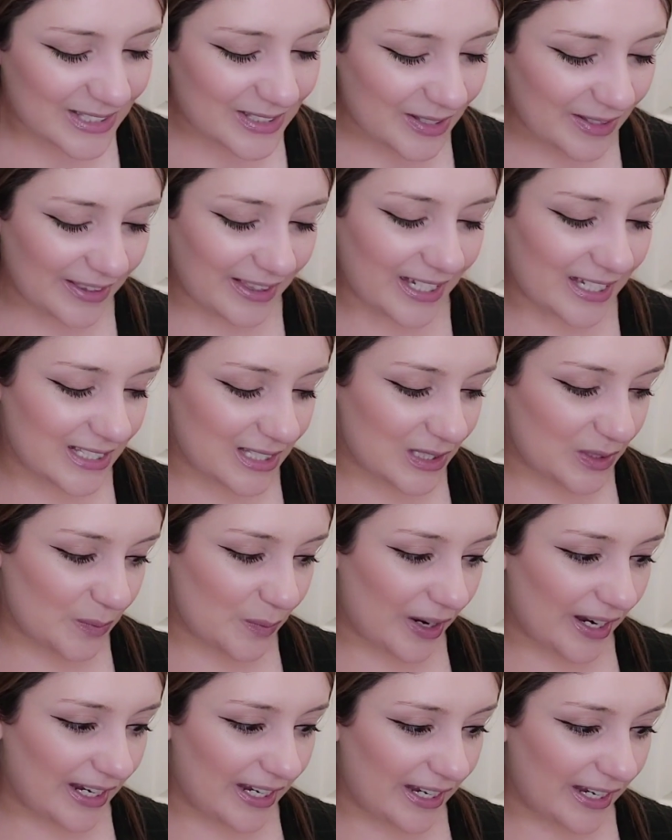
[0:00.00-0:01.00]
So that's
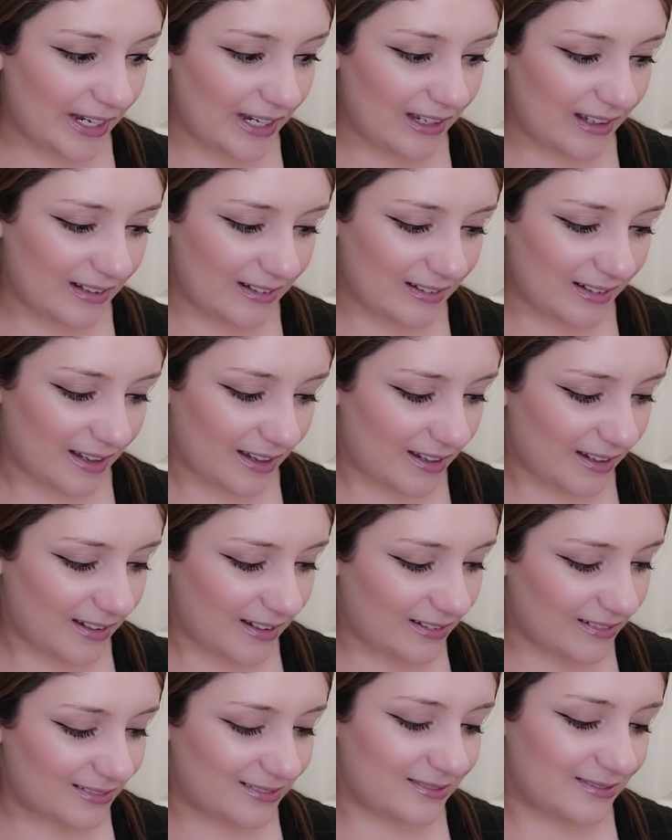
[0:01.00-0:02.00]
why,
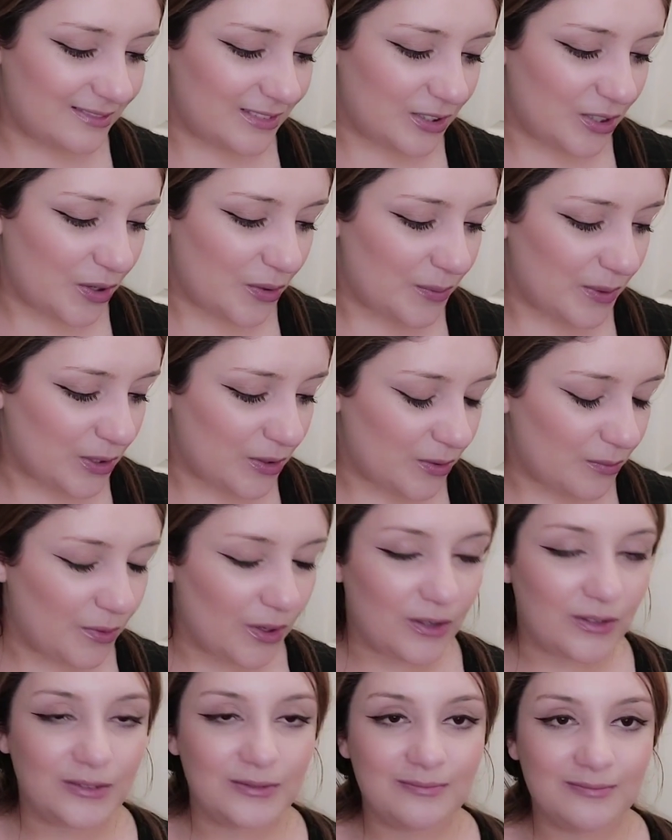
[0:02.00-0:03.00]
like, you know,
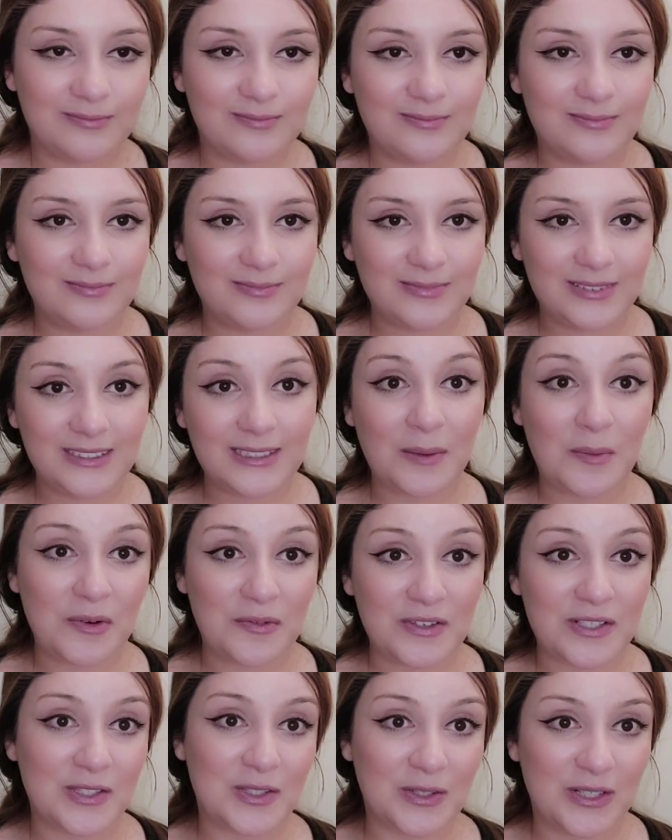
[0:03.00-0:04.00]
some
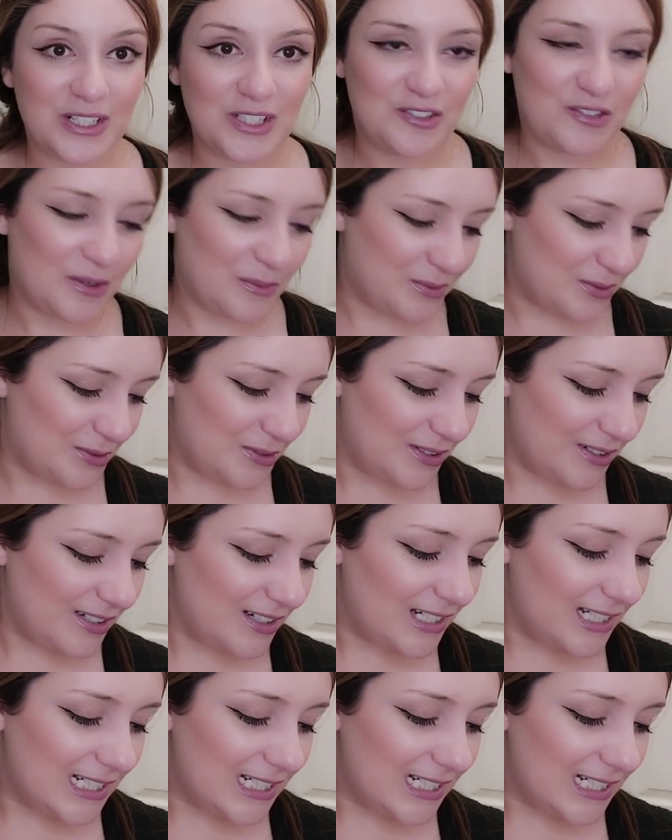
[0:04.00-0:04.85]
of us got in trouble.